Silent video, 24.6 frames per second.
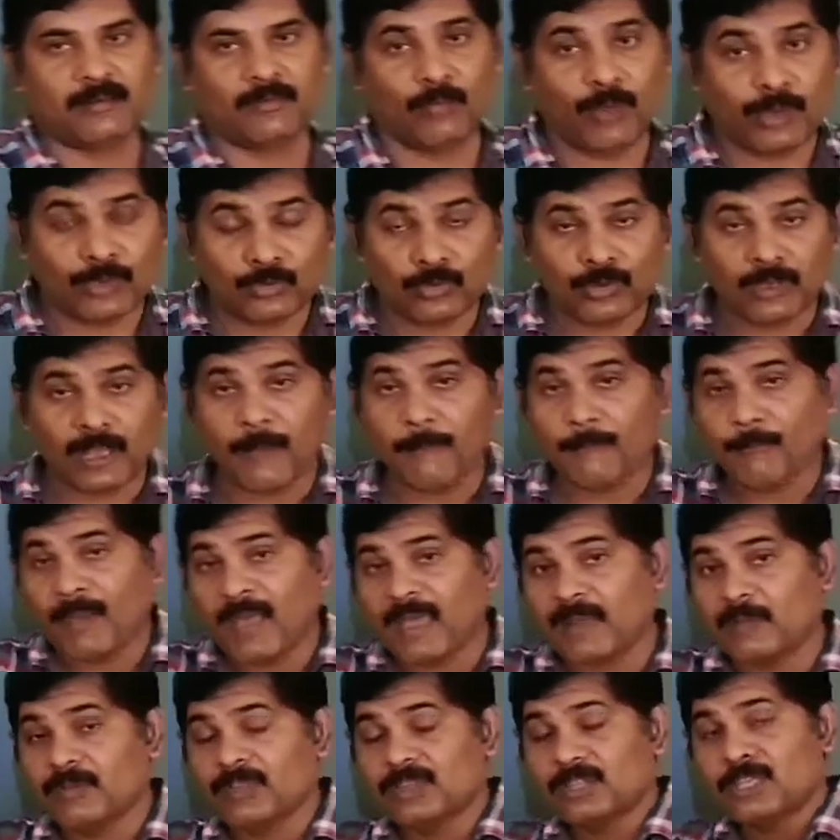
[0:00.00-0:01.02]
When you
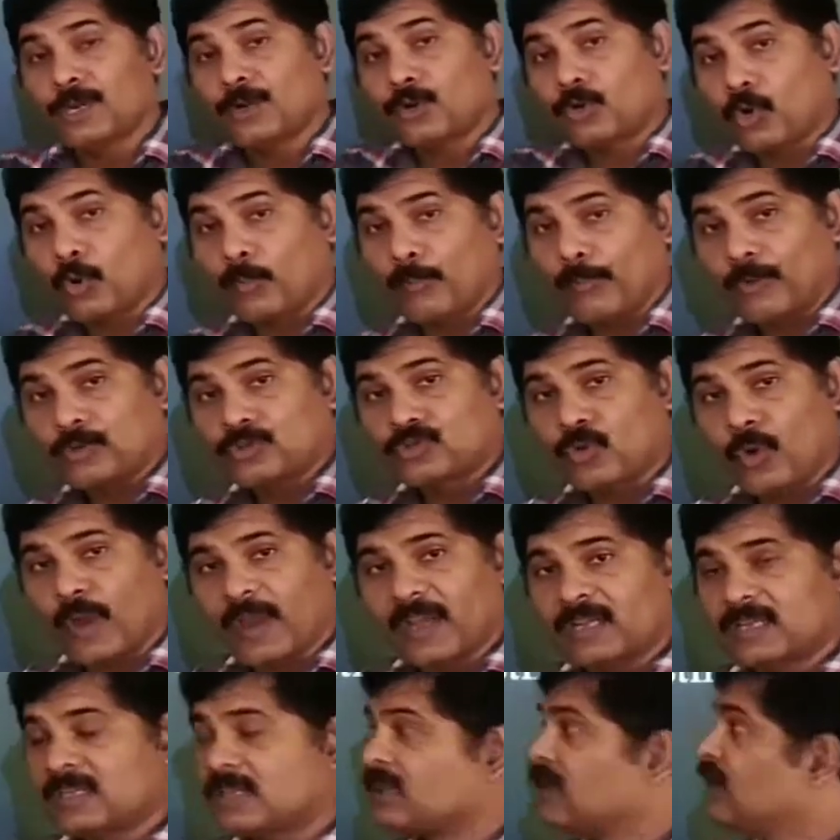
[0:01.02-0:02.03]
compare with a
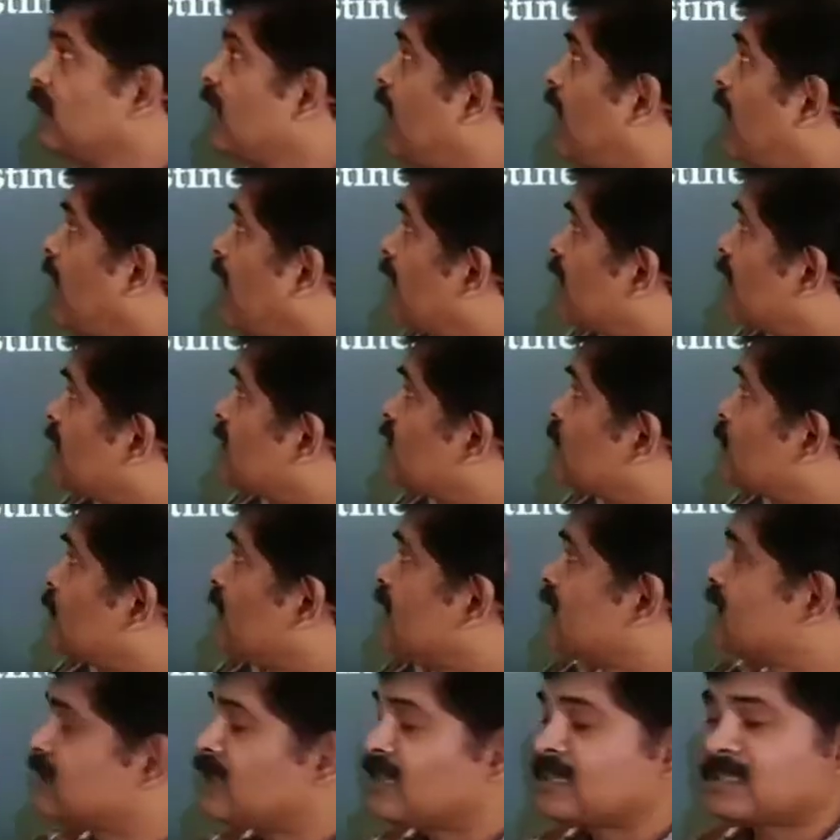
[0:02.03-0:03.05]
tropozoite, and this
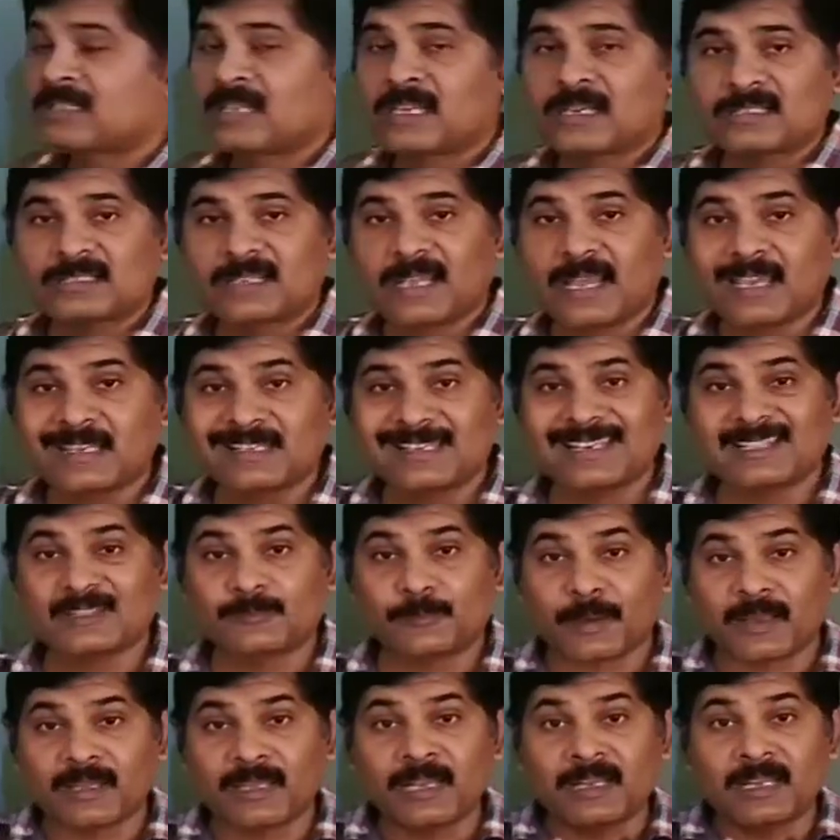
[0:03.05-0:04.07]
precystic stage is
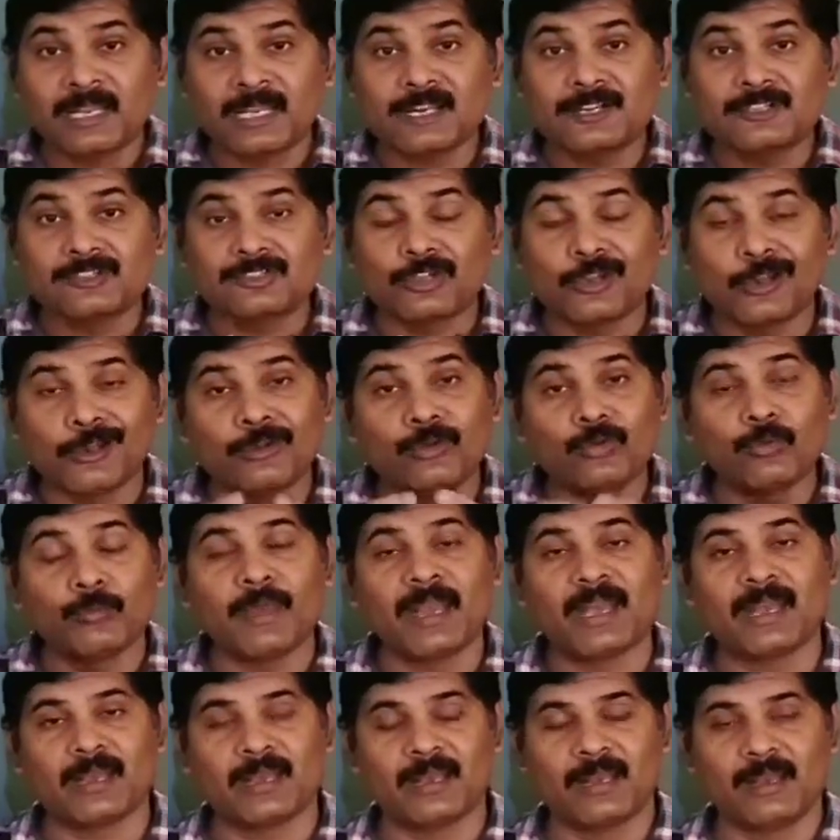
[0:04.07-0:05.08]
present in its
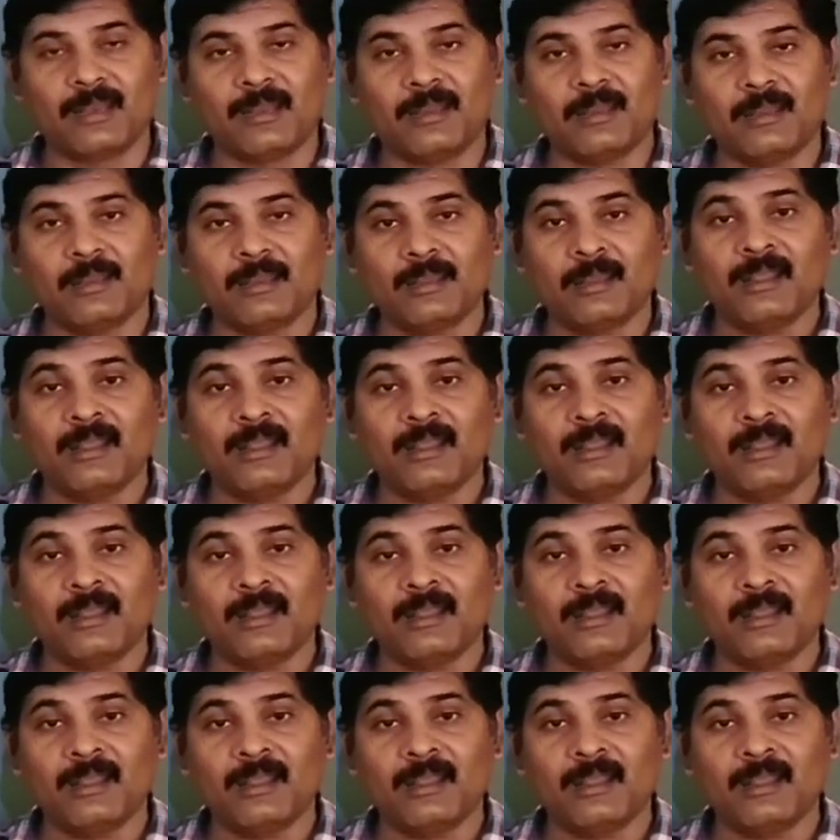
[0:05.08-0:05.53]
lumen.